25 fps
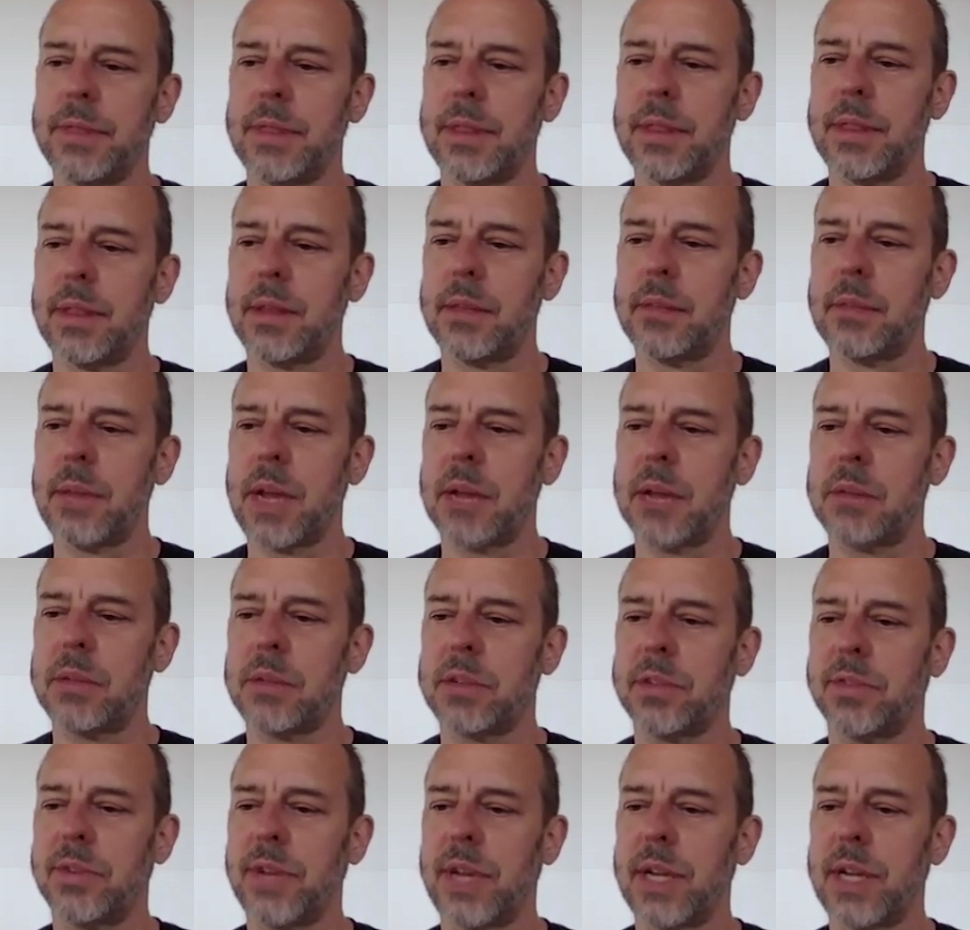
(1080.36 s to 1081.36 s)
that man
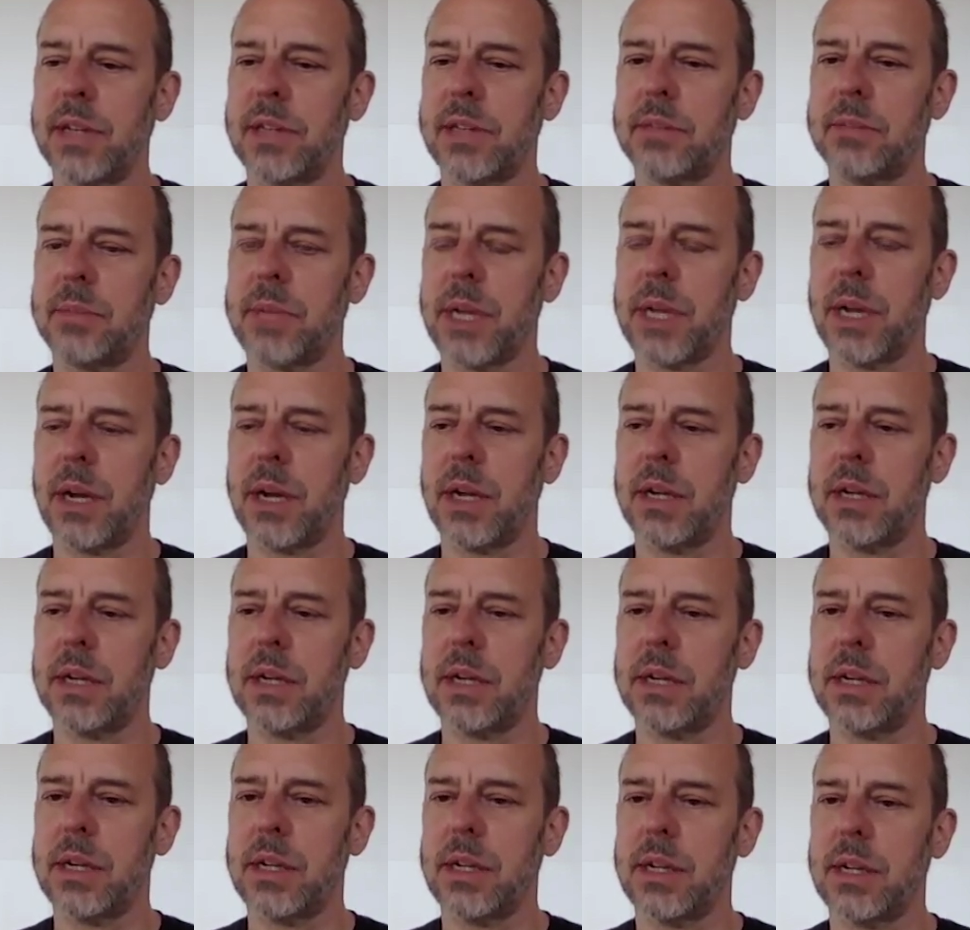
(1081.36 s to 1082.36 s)
must face
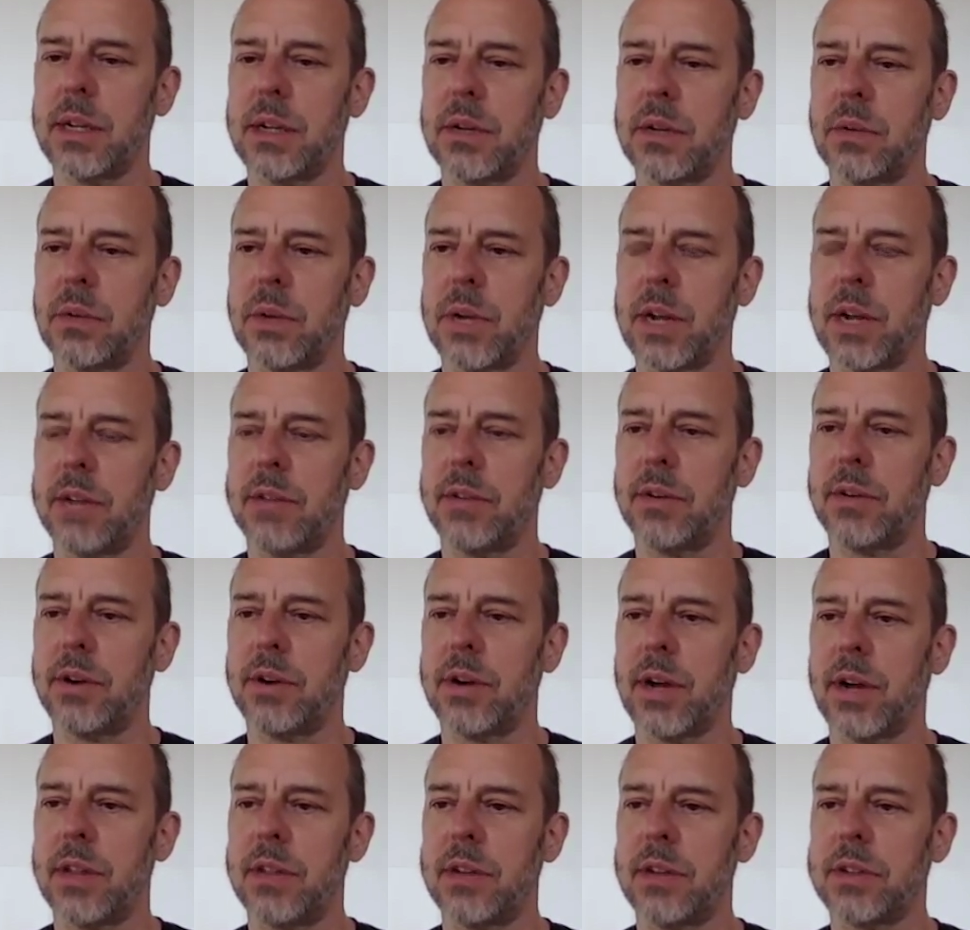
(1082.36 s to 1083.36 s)
beyond
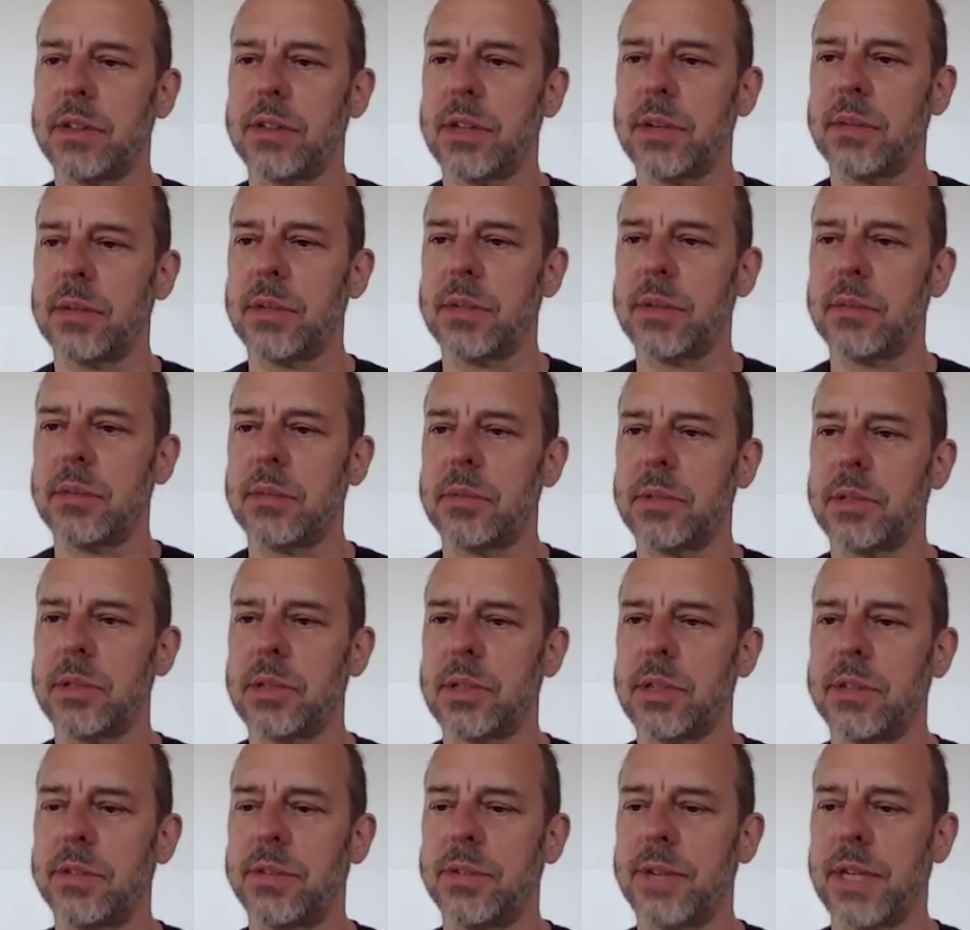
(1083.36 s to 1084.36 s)
whatever other symptoms
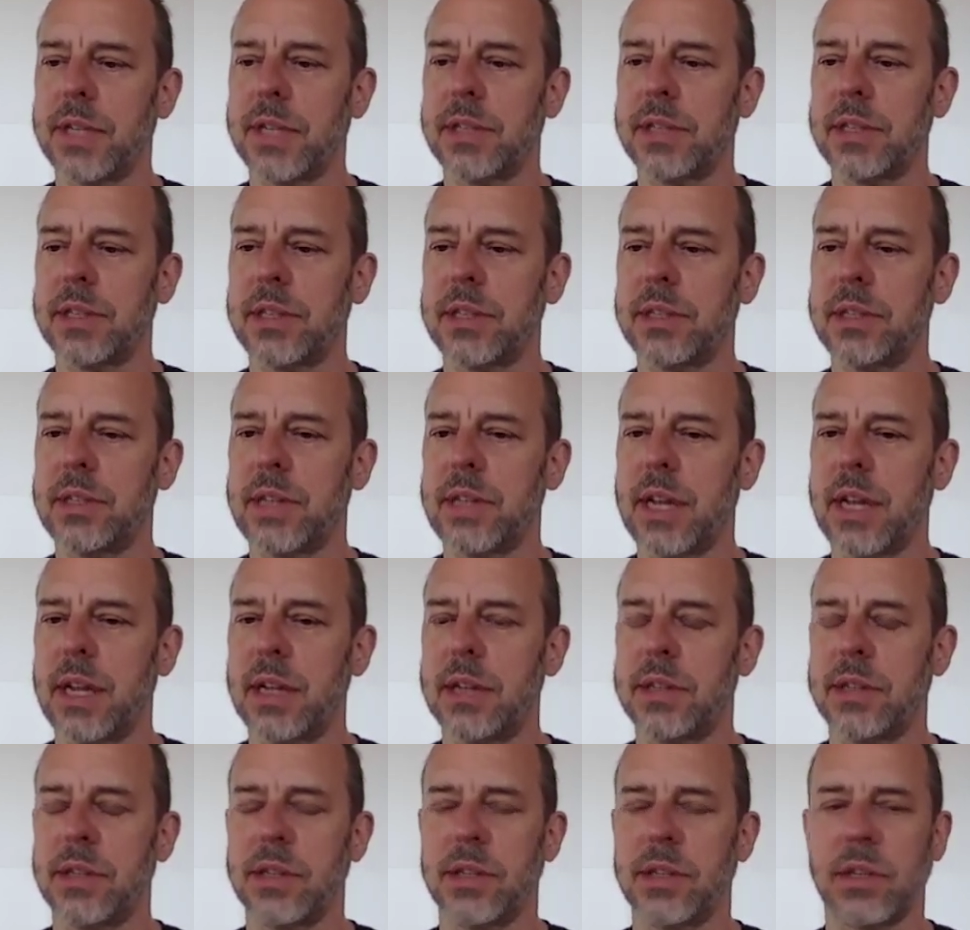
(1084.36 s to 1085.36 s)
he fixes. That
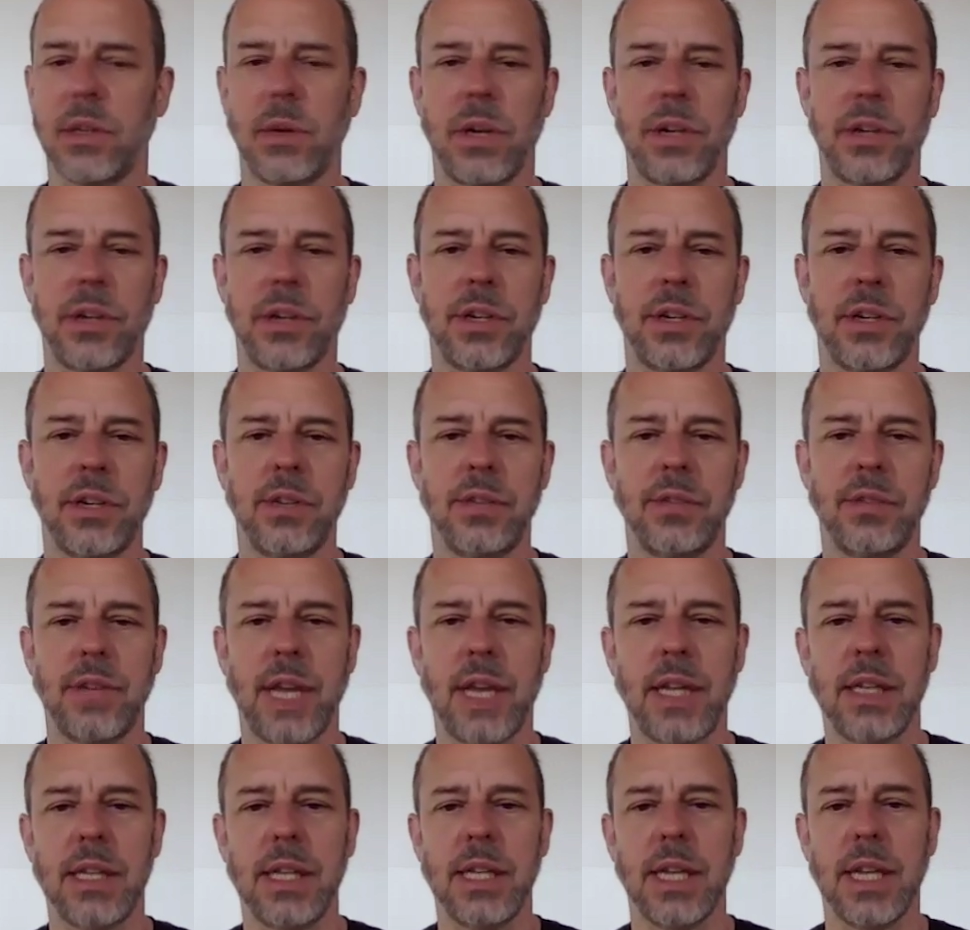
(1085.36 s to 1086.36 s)
is this question of
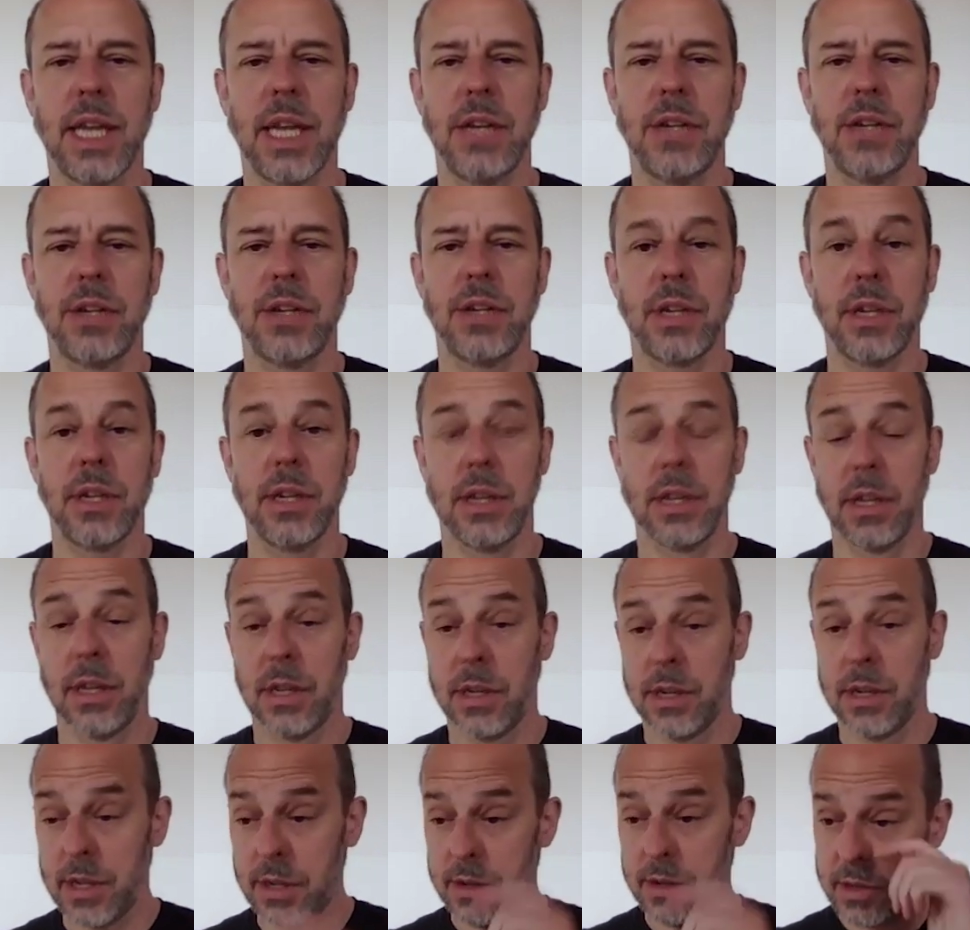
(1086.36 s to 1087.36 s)
alienation,
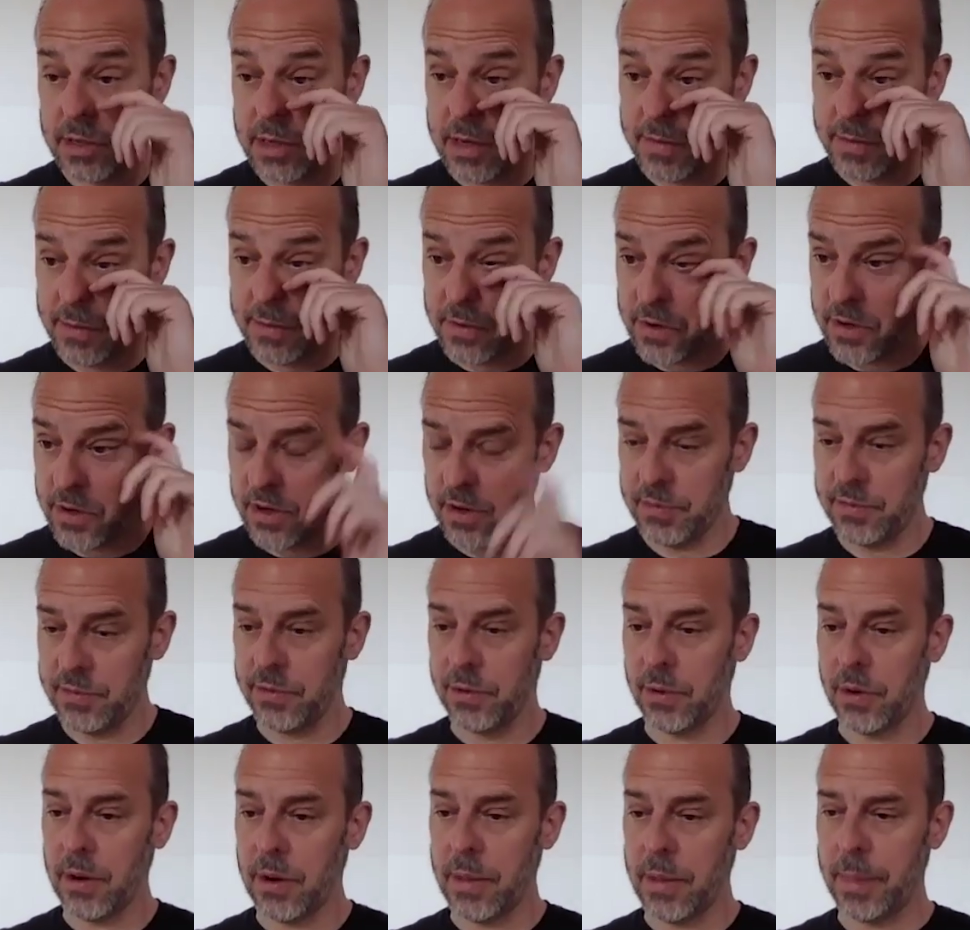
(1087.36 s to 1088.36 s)
to use a different term
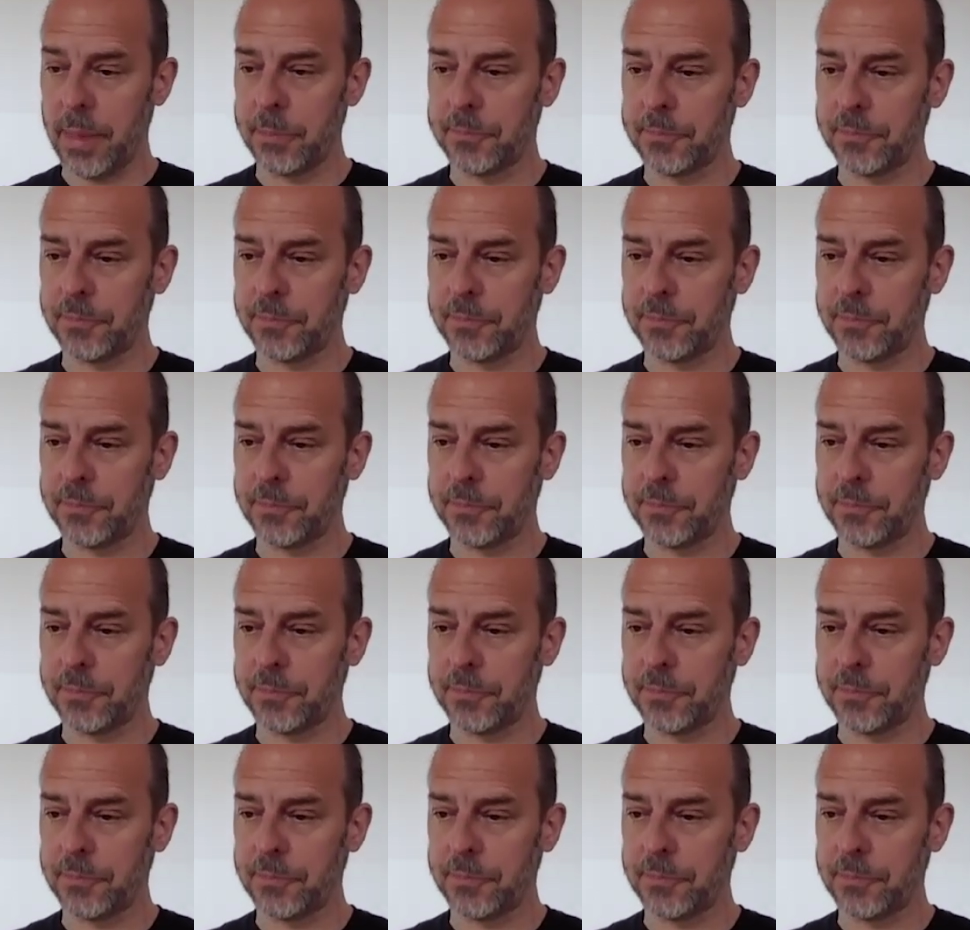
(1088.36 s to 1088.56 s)
for it.